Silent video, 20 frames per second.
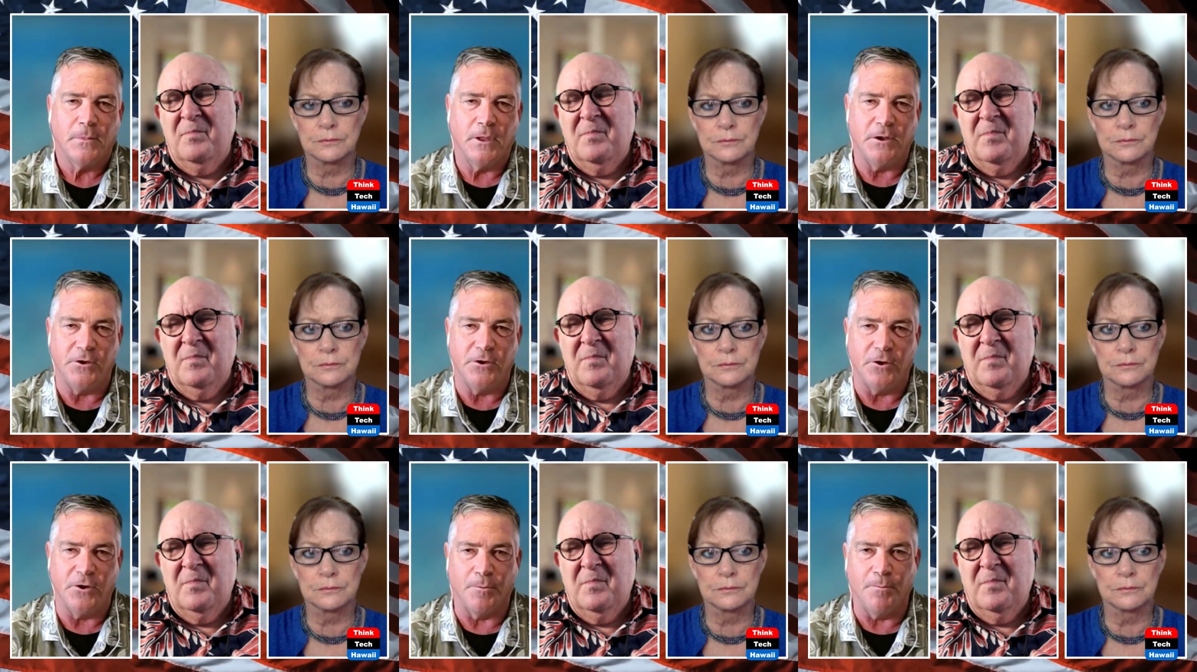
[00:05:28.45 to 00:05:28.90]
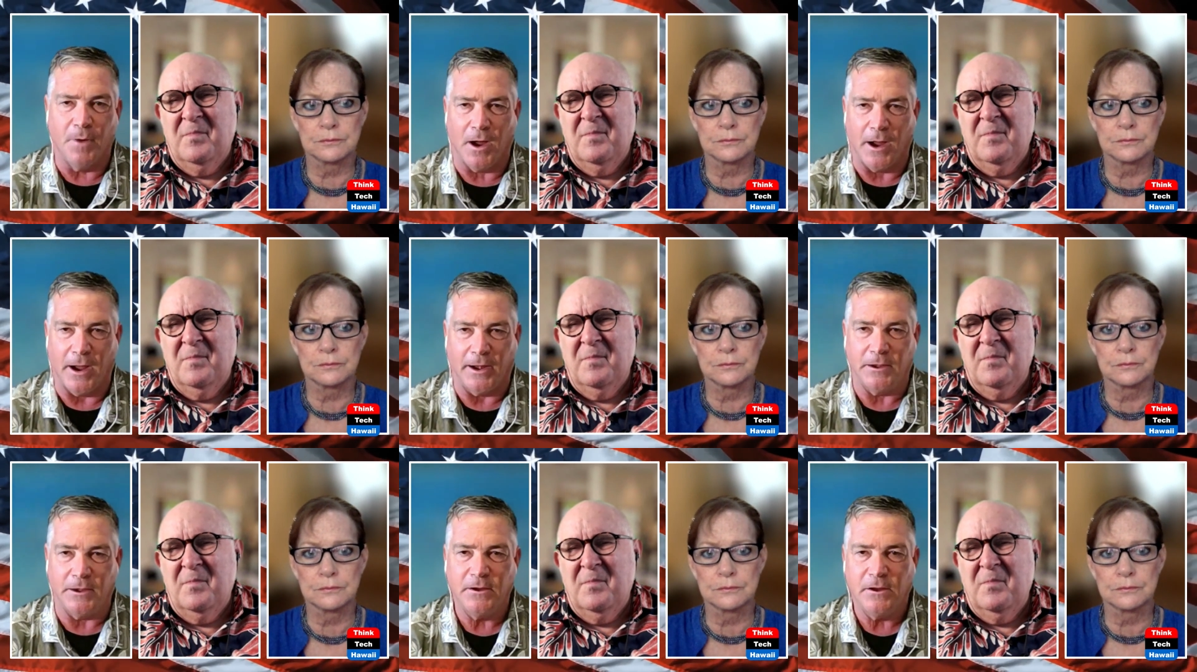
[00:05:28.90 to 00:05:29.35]
Speaker 1: in your
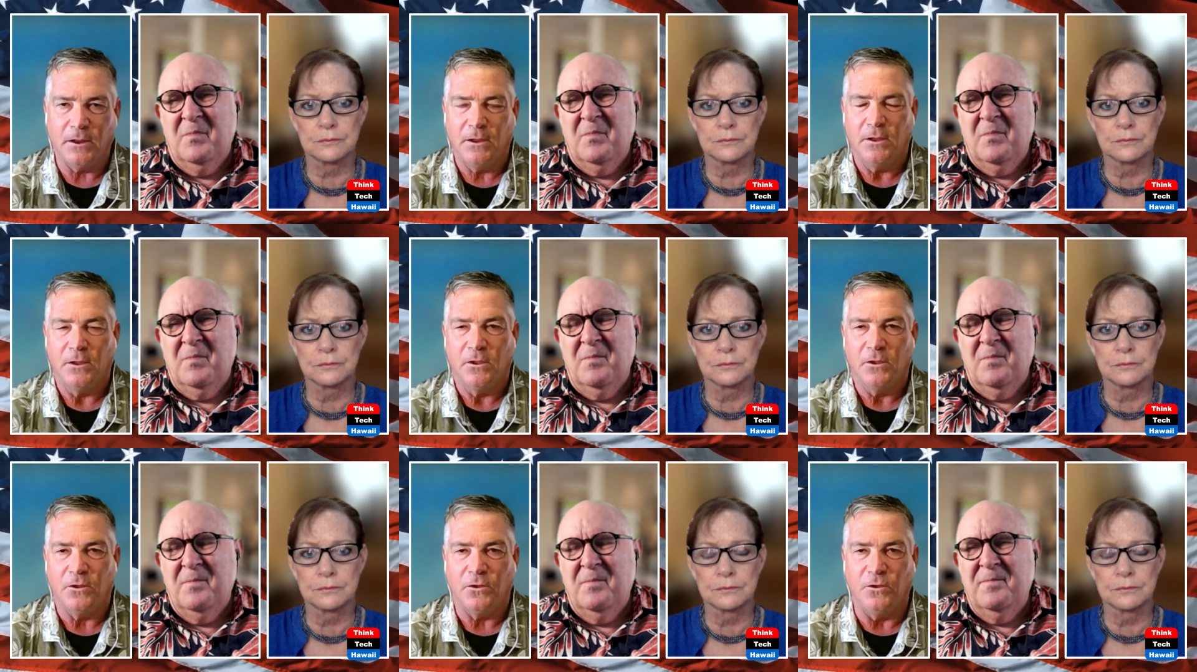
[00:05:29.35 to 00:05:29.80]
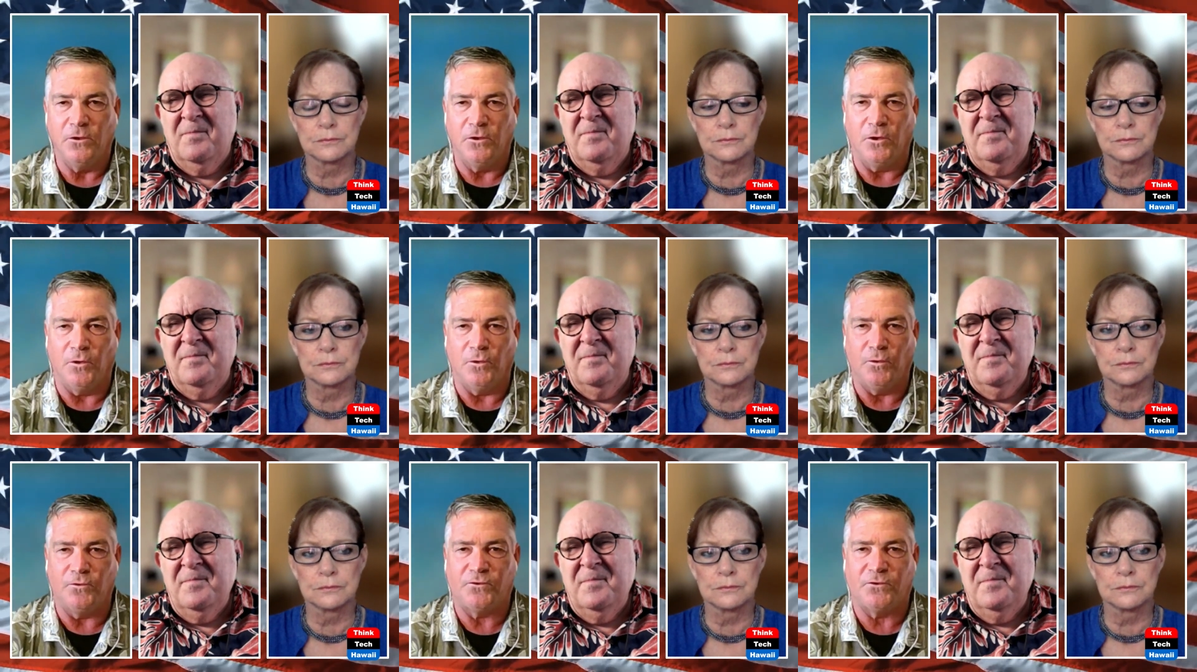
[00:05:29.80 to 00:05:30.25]
mind,
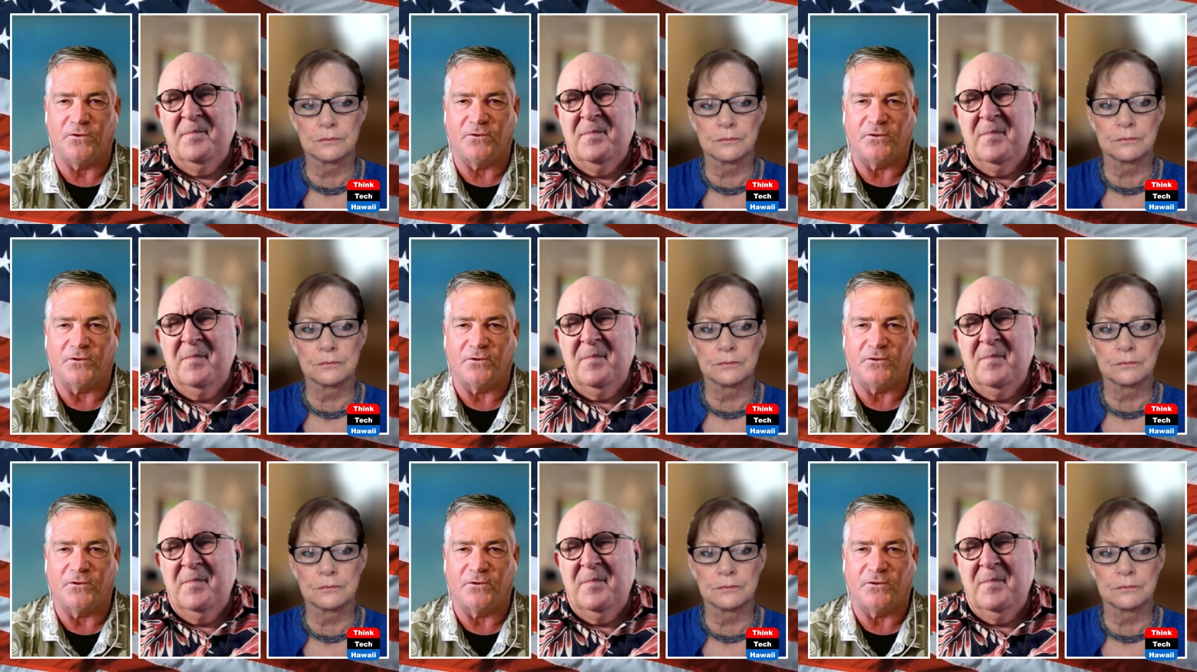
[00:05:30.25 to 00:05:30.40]
use the